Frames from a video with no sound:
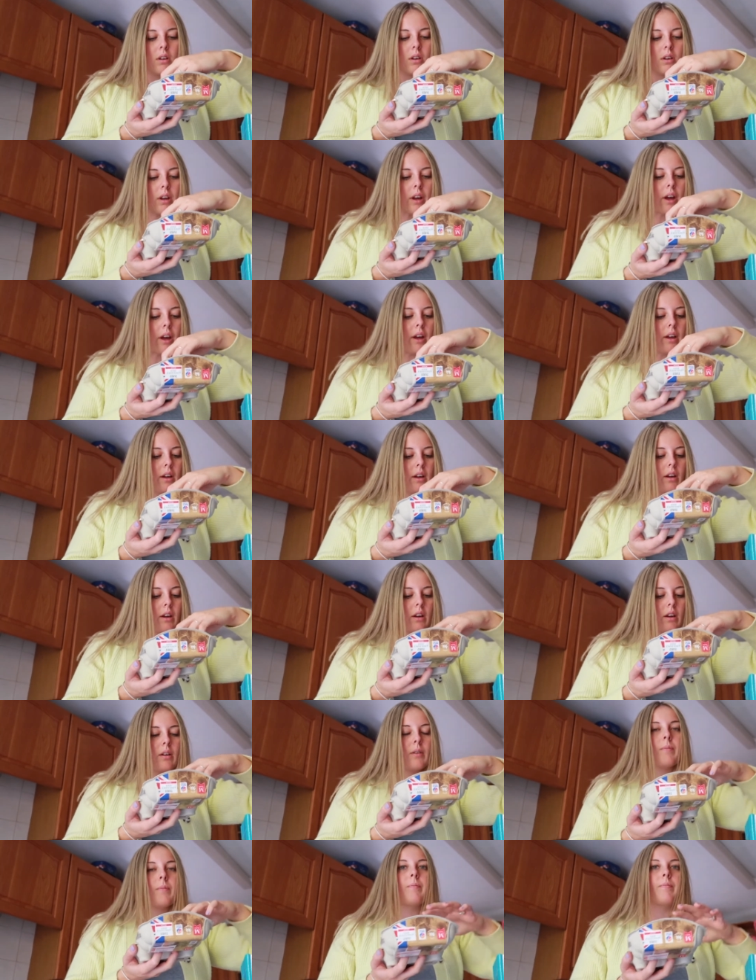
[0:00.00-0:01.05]
Okay,
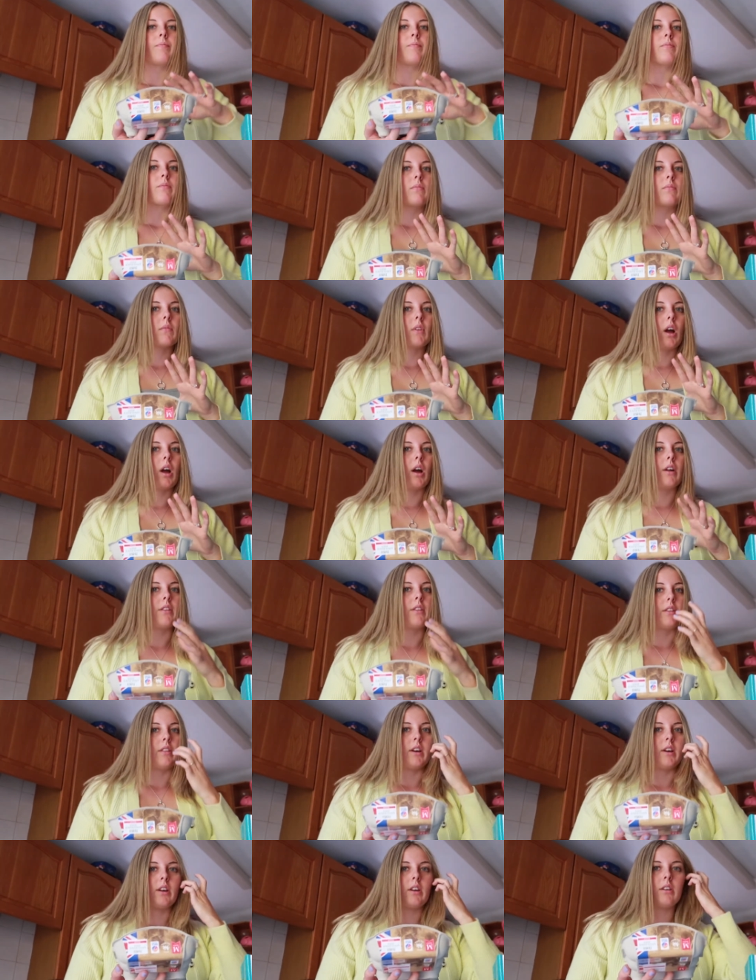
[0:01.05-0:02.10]
I
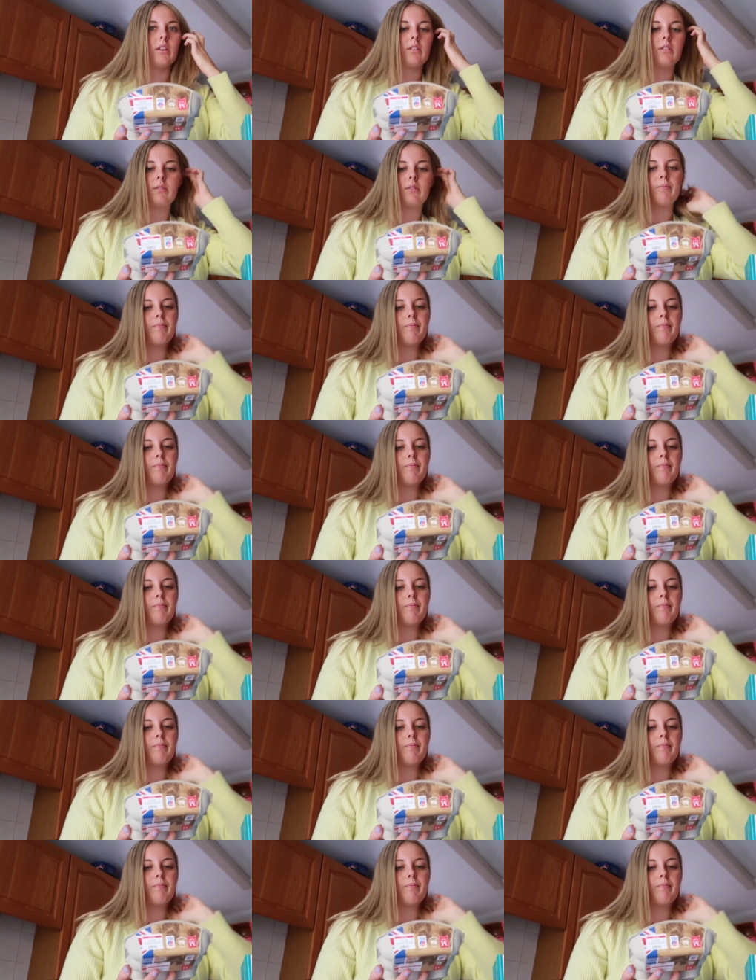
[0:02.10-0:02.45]
think they're good.